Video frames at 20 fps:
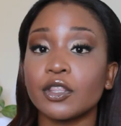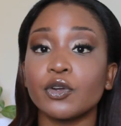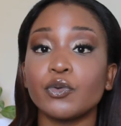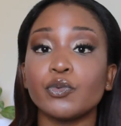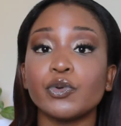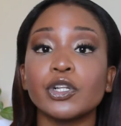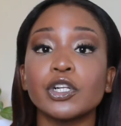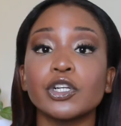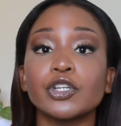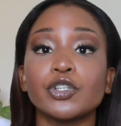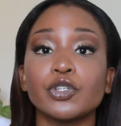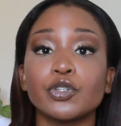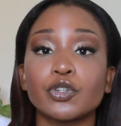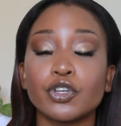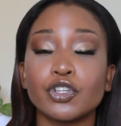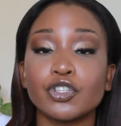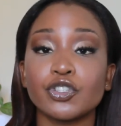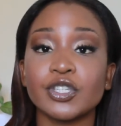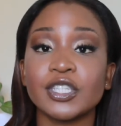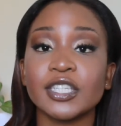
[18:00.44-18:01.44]
real you,
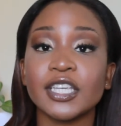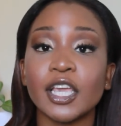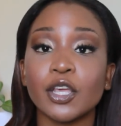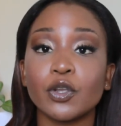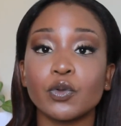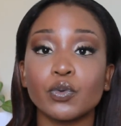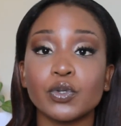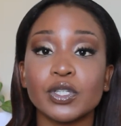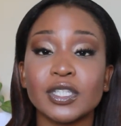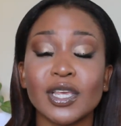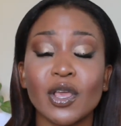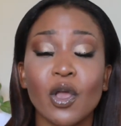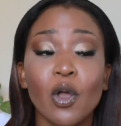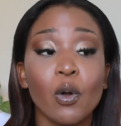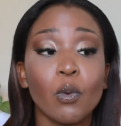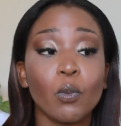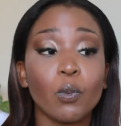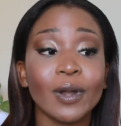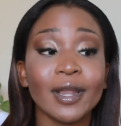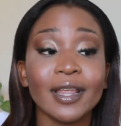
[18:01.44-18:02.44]
because you're scared. You see,
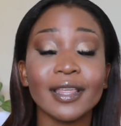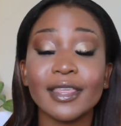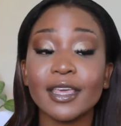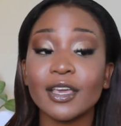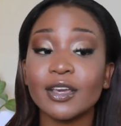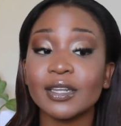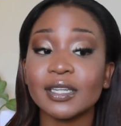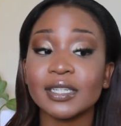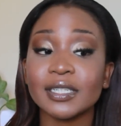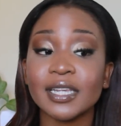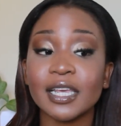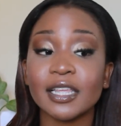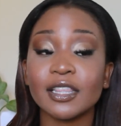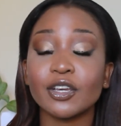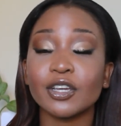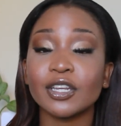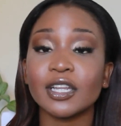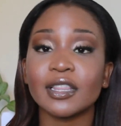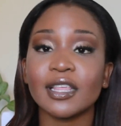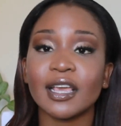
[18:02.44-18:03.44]
what are they gonna say?
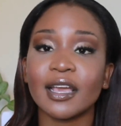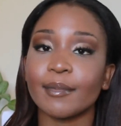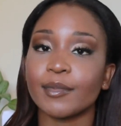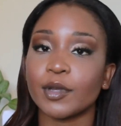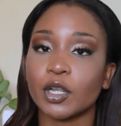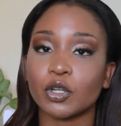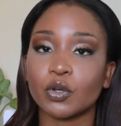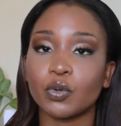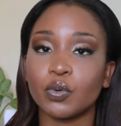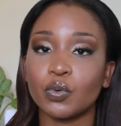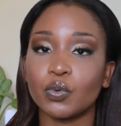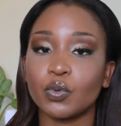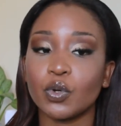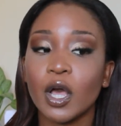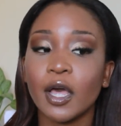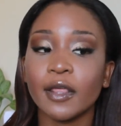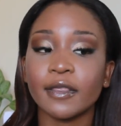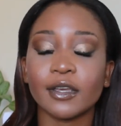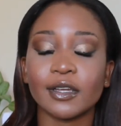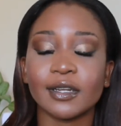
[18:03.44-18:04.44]
They're gonna think I'm not cool,
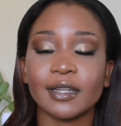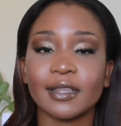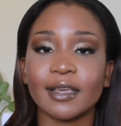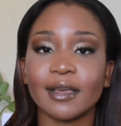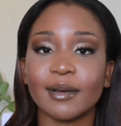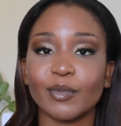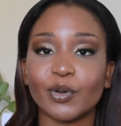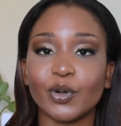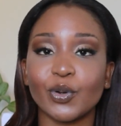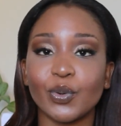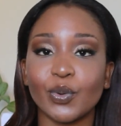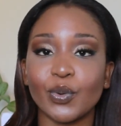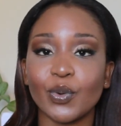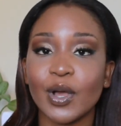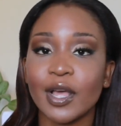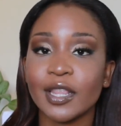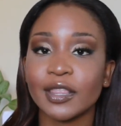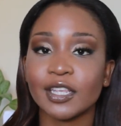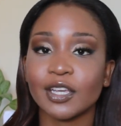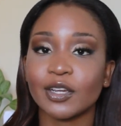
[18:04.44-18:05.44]
they're gonna think I'm cool,
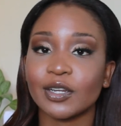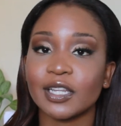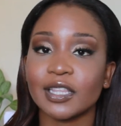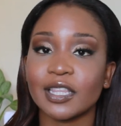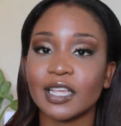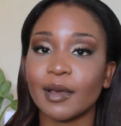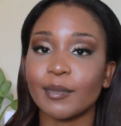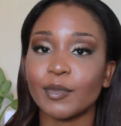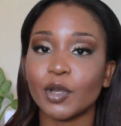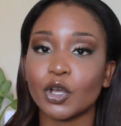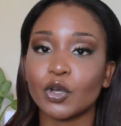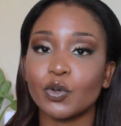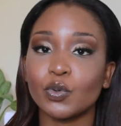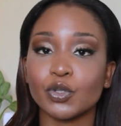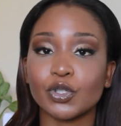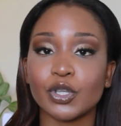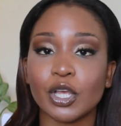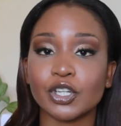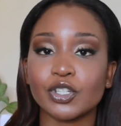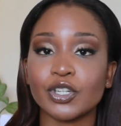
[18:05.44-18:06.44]
they're gonna think I'm not cool,
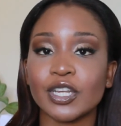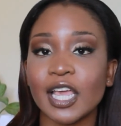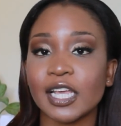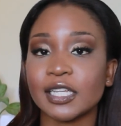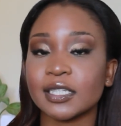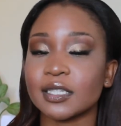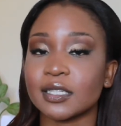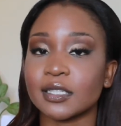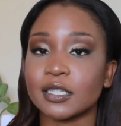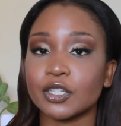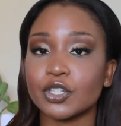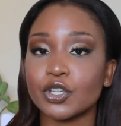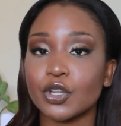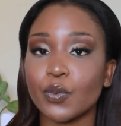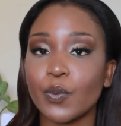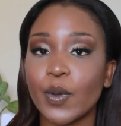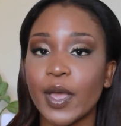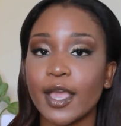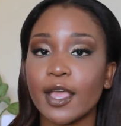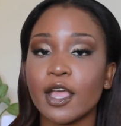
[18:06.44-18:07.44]
so I should act a
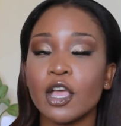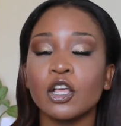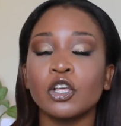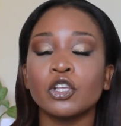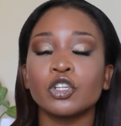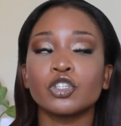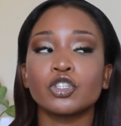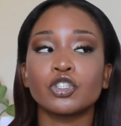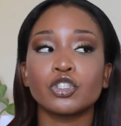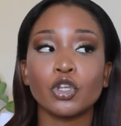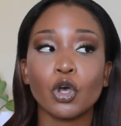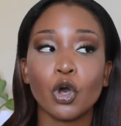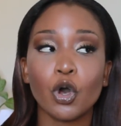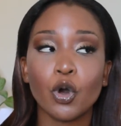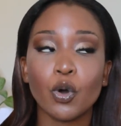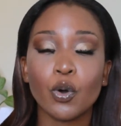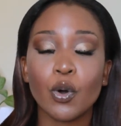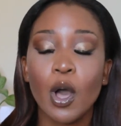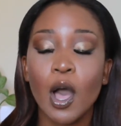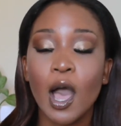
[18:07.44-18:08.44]
certain way.
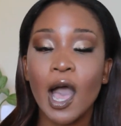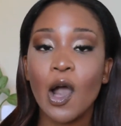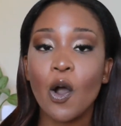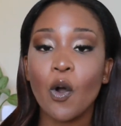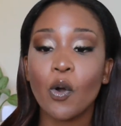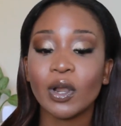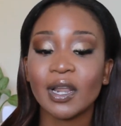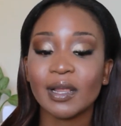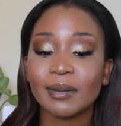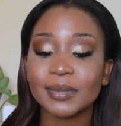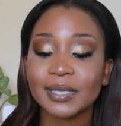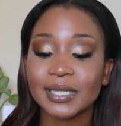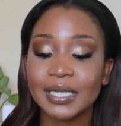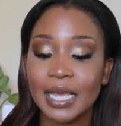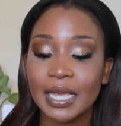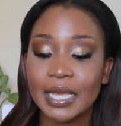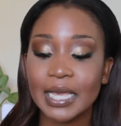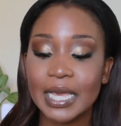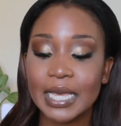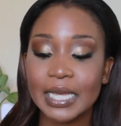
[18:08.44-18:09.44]
So all I'm
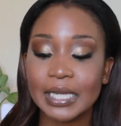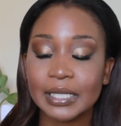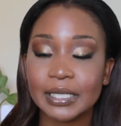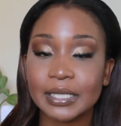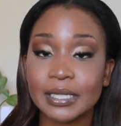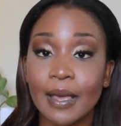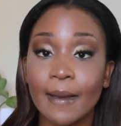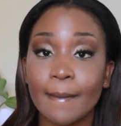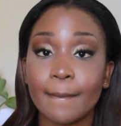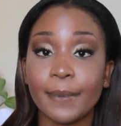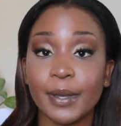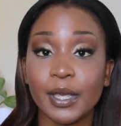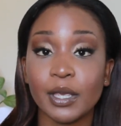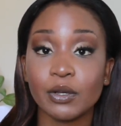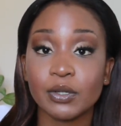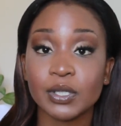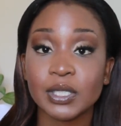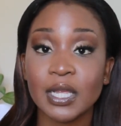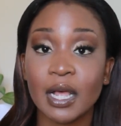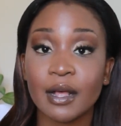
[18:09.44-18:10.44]
saying is, be
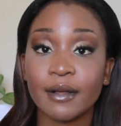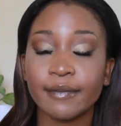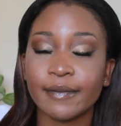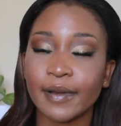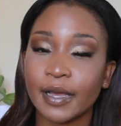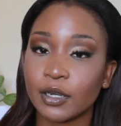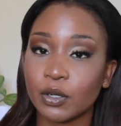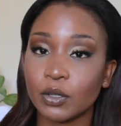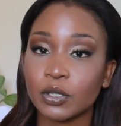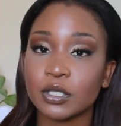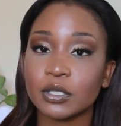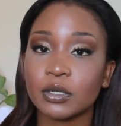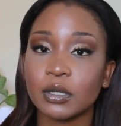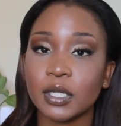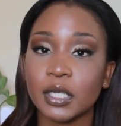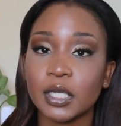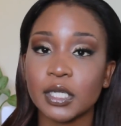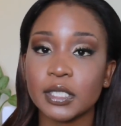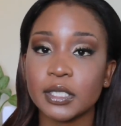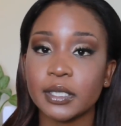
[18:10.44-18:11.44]
yourself. I know it's
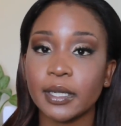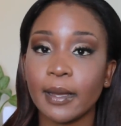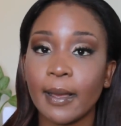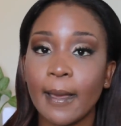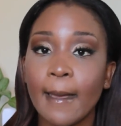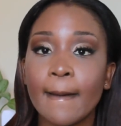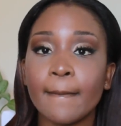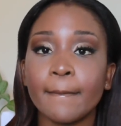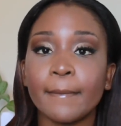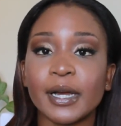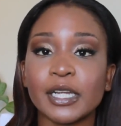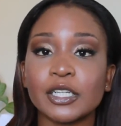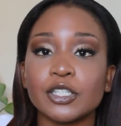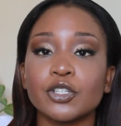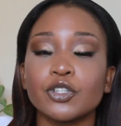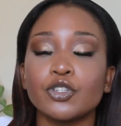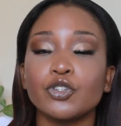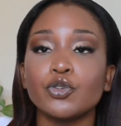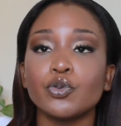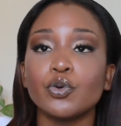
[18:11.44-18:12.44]
not easy,
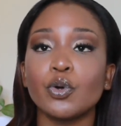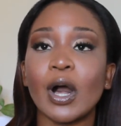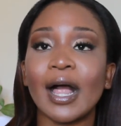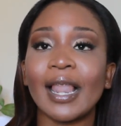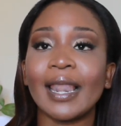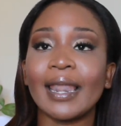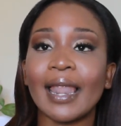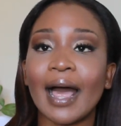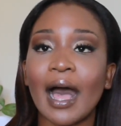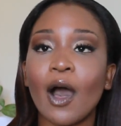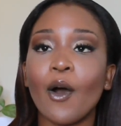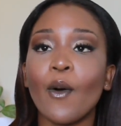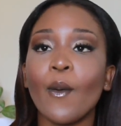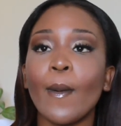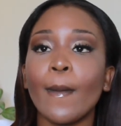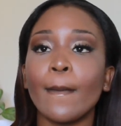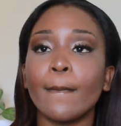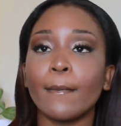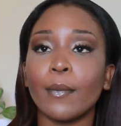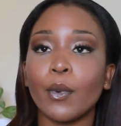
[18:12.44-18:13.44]
but you allow
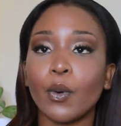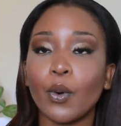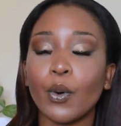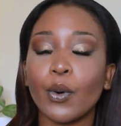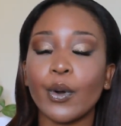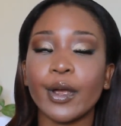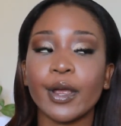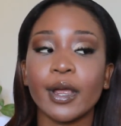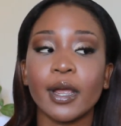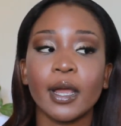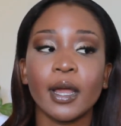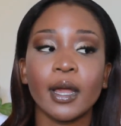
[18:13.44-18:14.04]
more